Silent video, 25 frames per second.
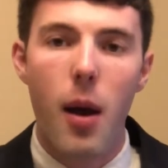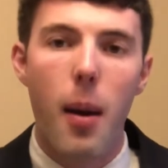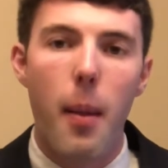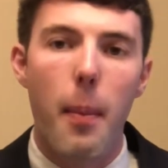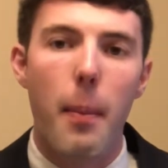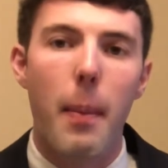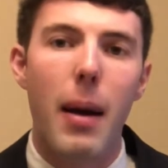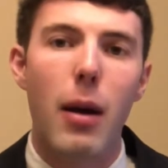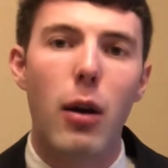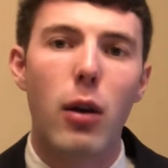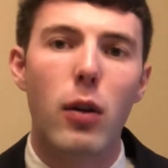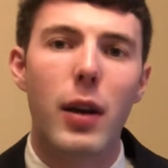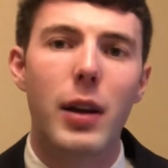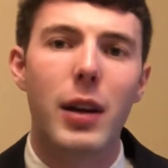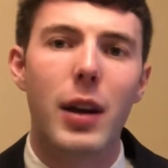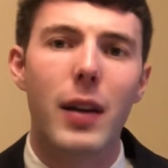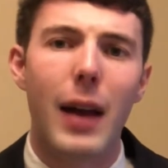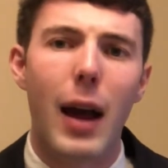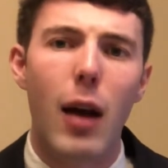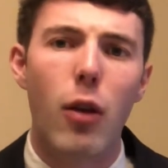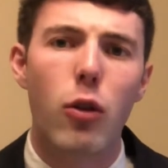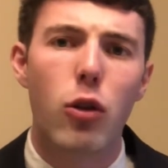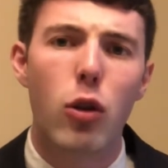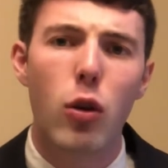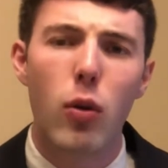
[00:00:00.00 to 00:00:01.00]
Maryland
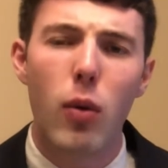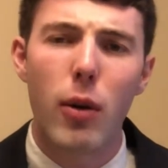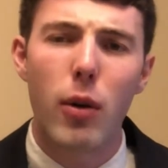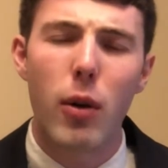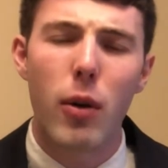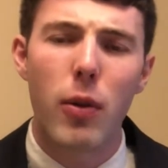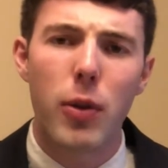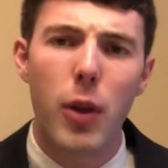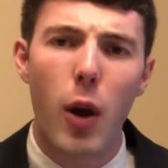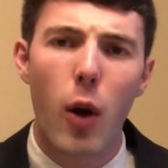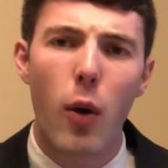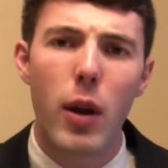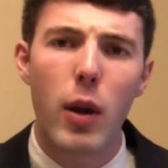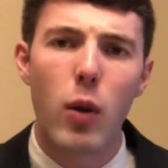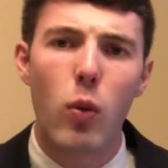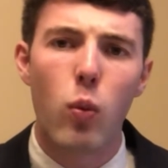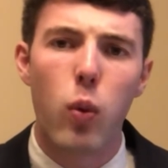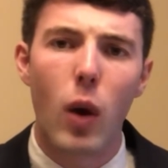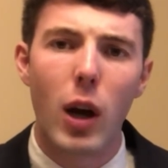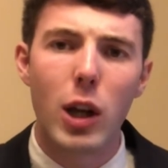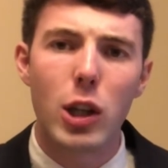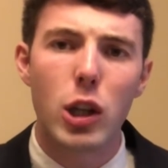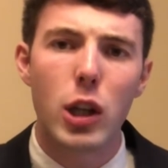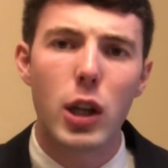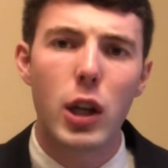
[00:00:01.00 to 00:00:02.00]
allowed 230
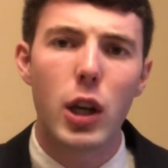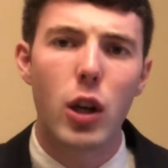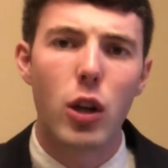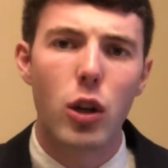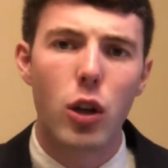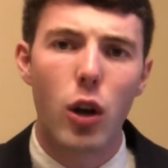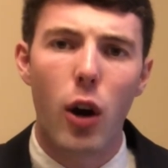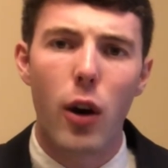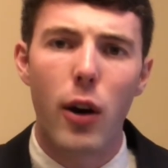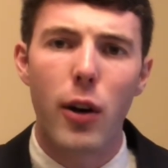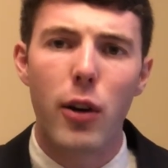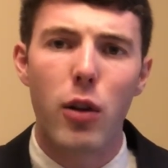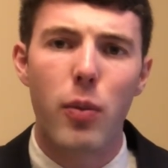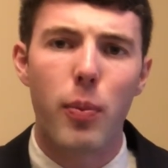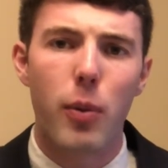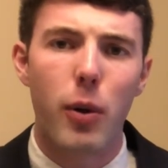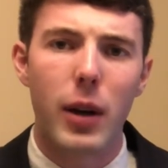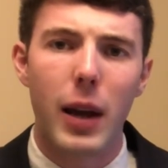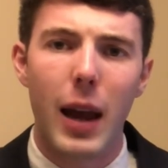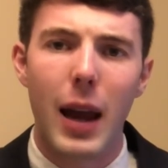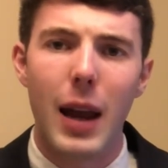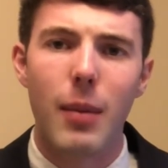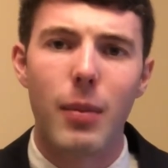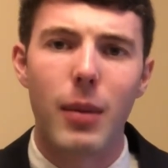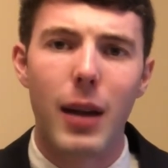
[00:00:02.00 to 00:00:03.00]
rushing yards per
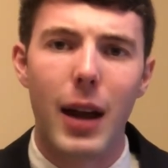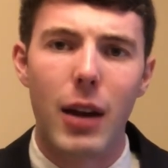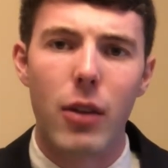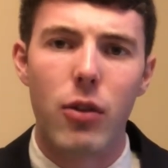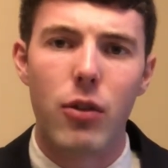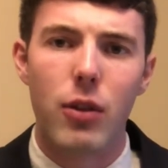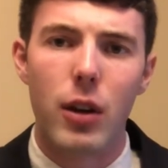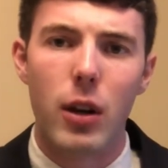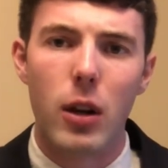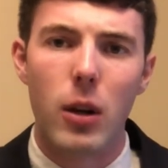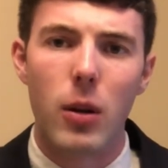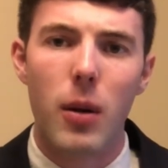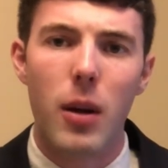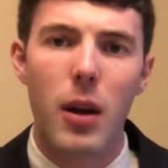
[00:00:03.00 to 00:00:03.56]
game last year.